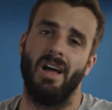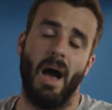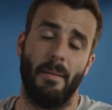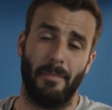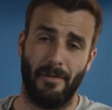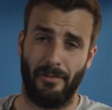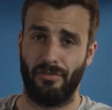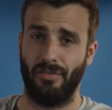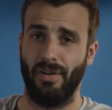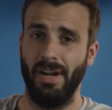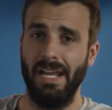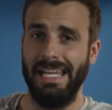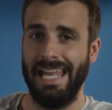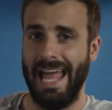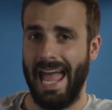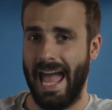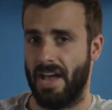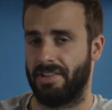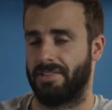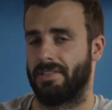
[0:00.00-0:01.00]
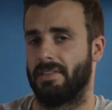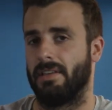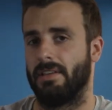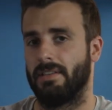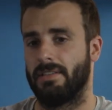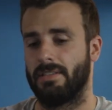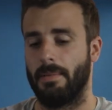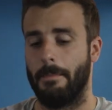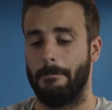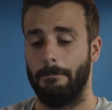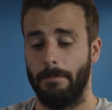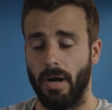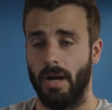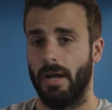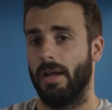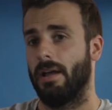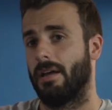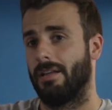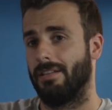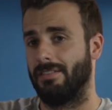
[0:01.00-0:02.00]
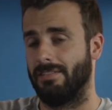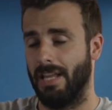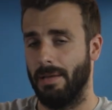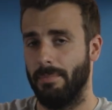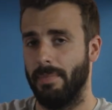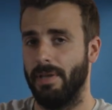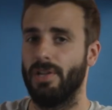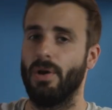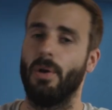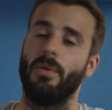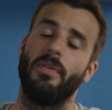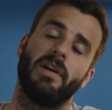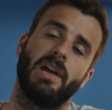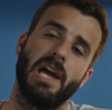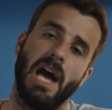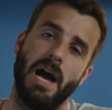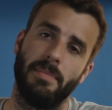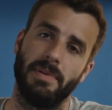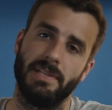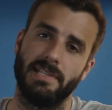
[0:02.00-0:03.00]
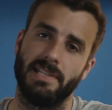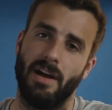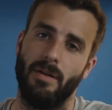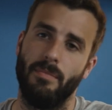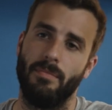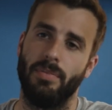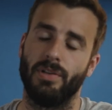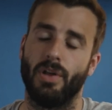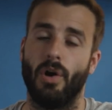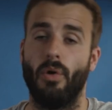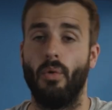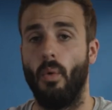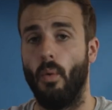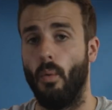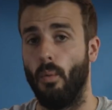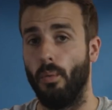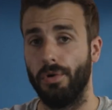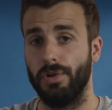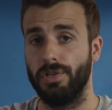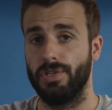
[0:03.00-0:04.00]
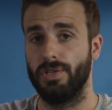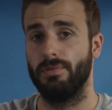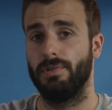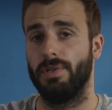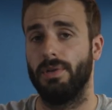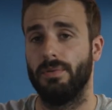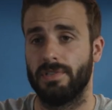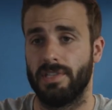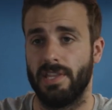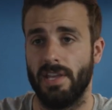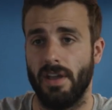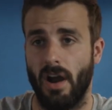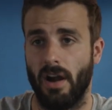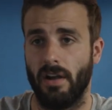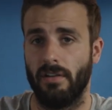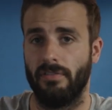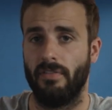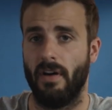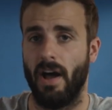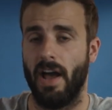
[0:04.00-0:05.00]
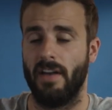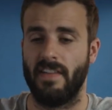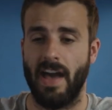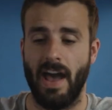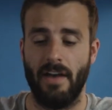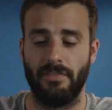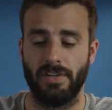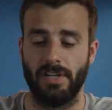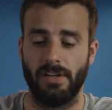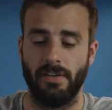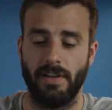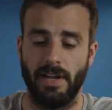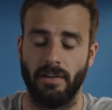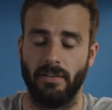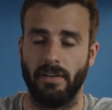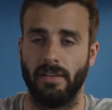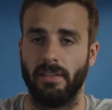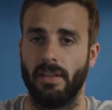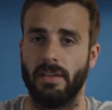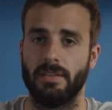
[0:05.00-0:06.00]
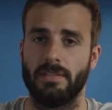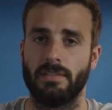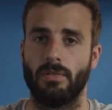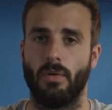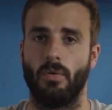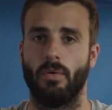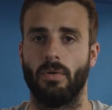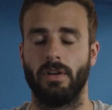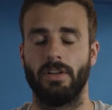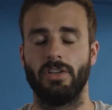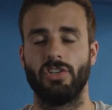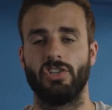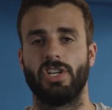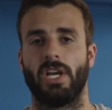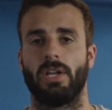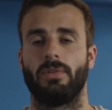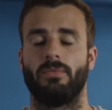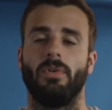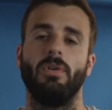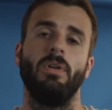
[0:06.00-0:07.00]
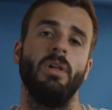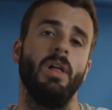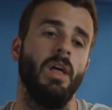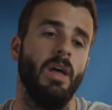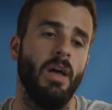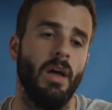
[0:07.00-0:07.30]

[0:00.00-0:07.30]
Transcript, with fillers: I'm afraid to ask this, but let me know in the comments down below, would you use the R5 after hearing this or in general?